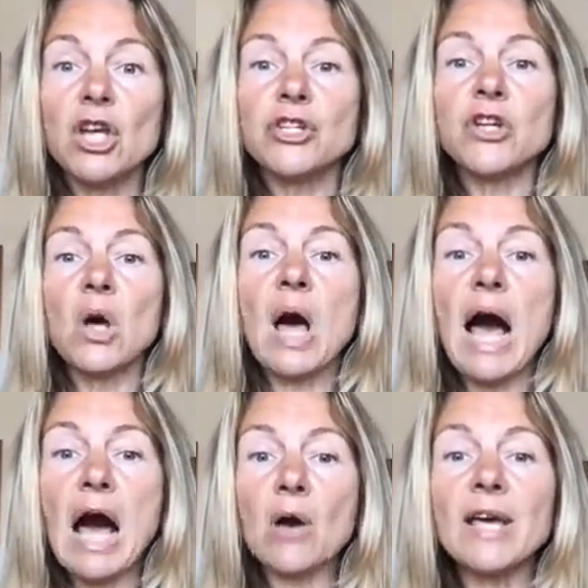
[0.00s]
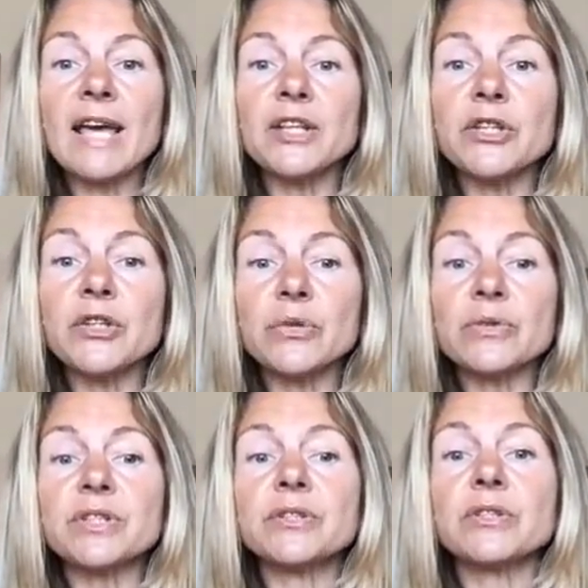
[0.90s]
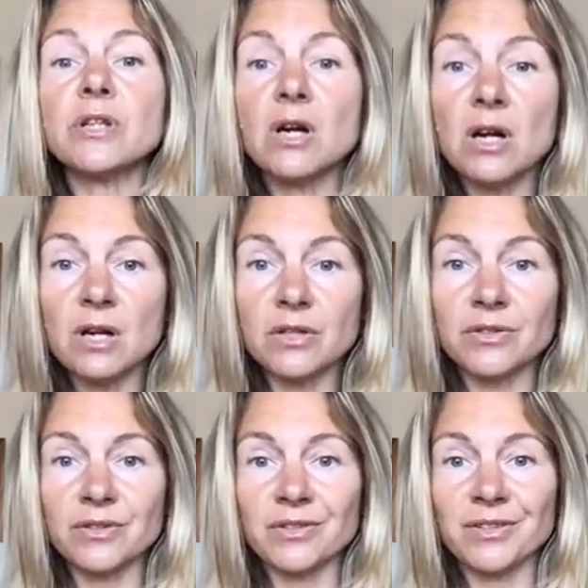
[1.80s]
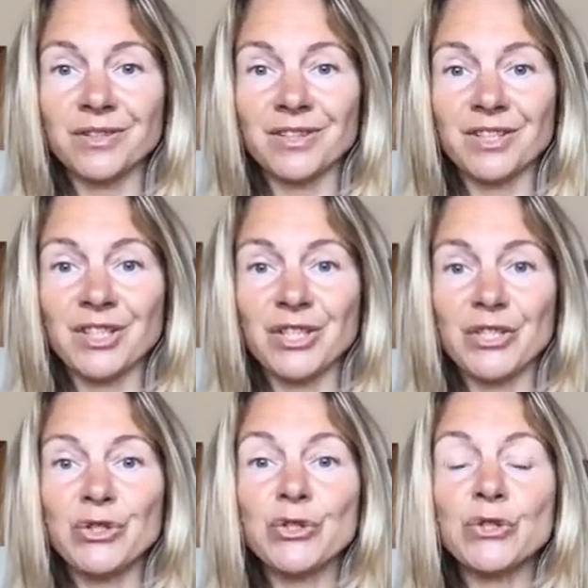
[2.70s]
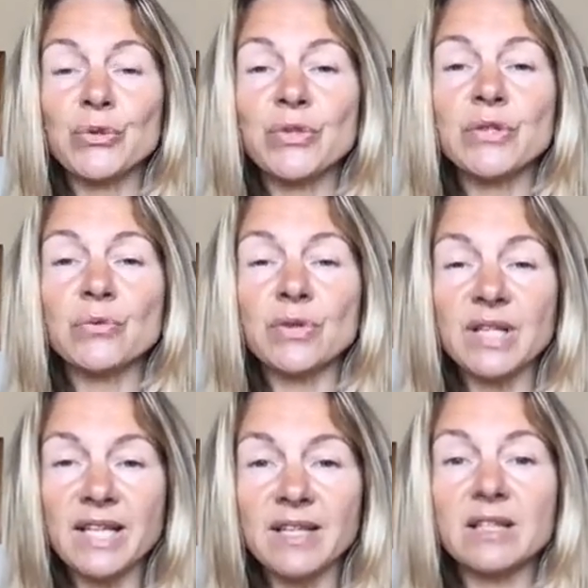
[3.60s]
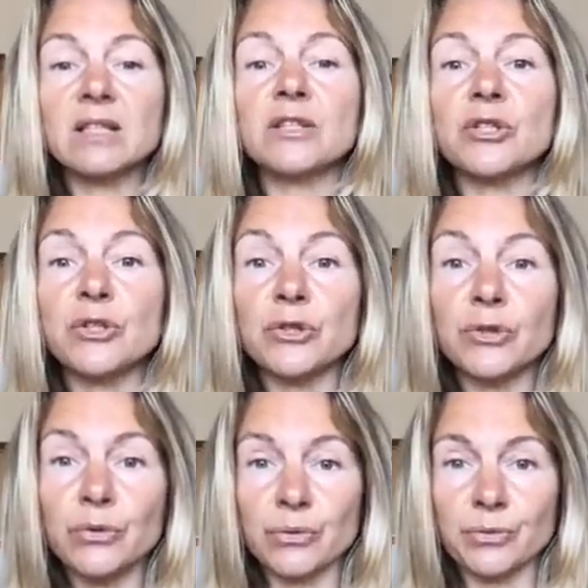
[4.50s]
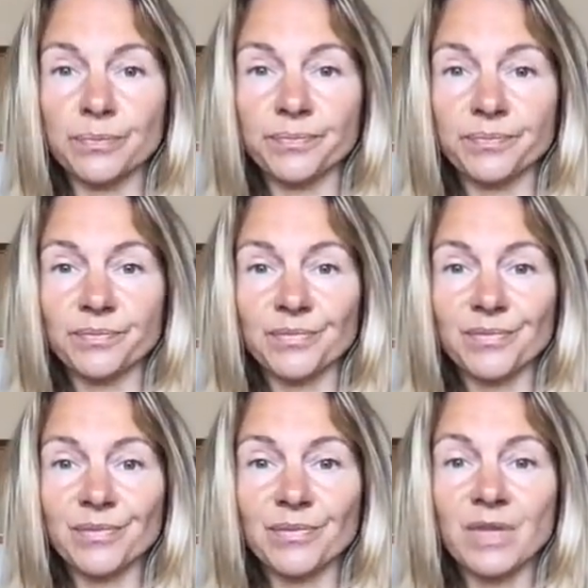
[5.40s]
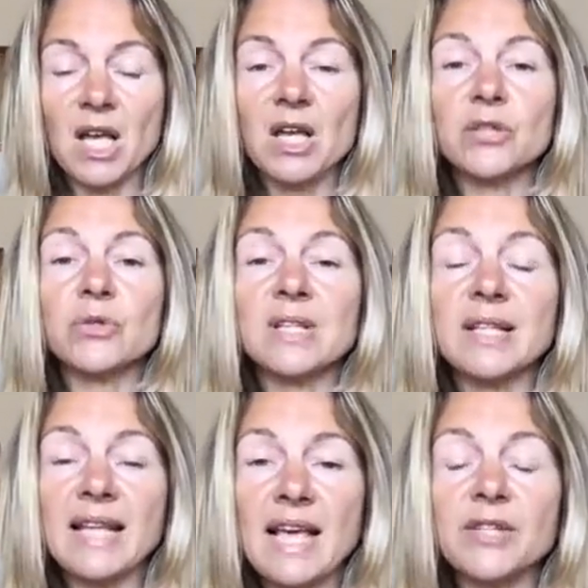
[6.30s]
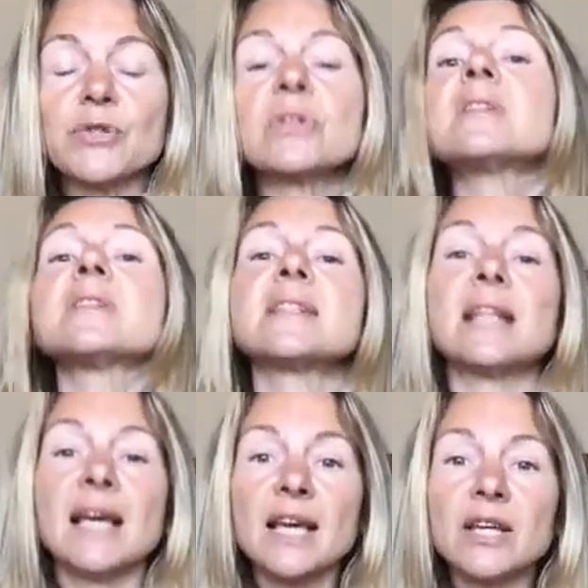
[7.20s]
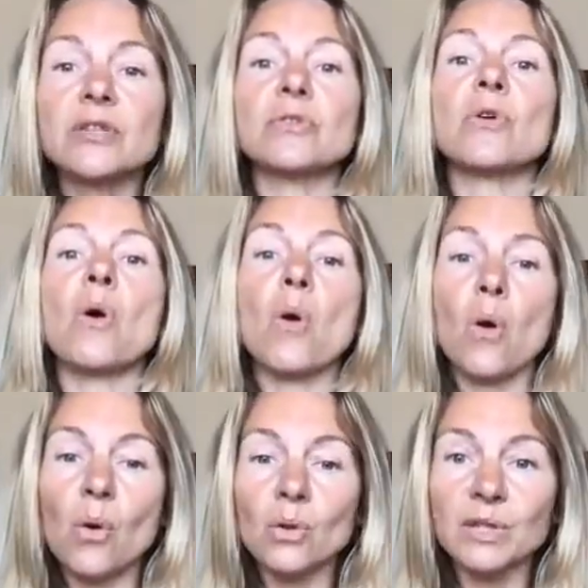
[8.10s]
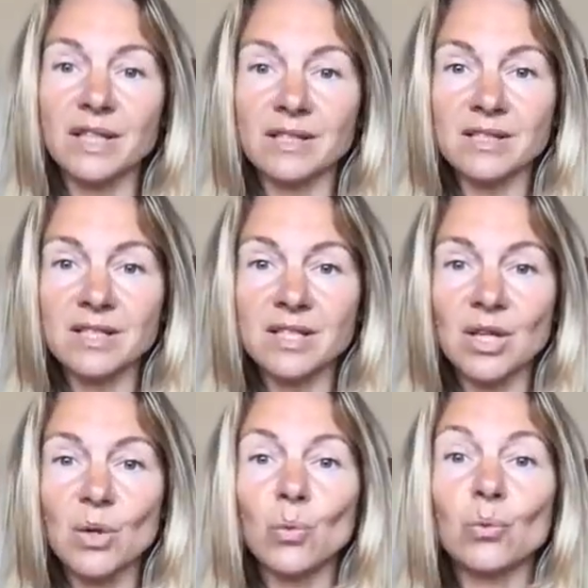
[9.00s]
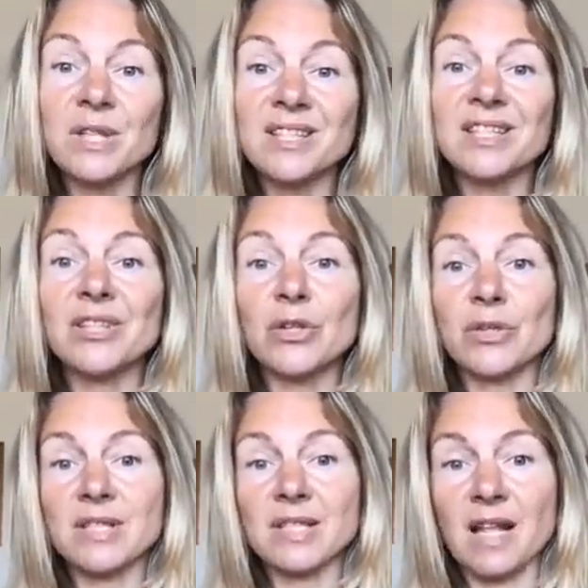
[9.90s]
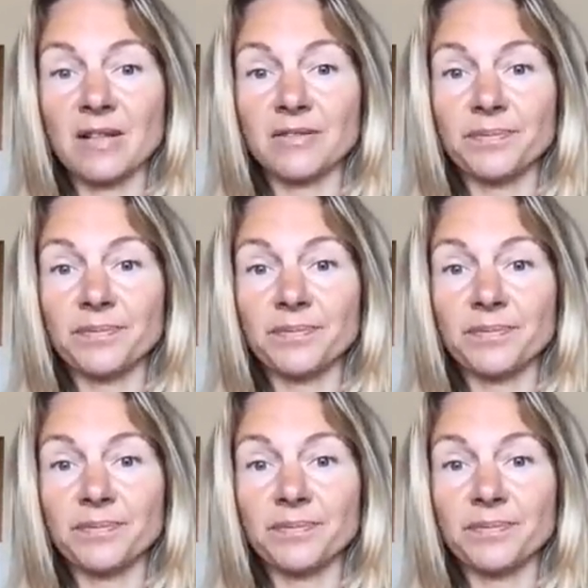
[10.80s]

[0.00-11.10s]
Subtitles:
So how can you return to the real you, to the natural state of wholeness within yourself?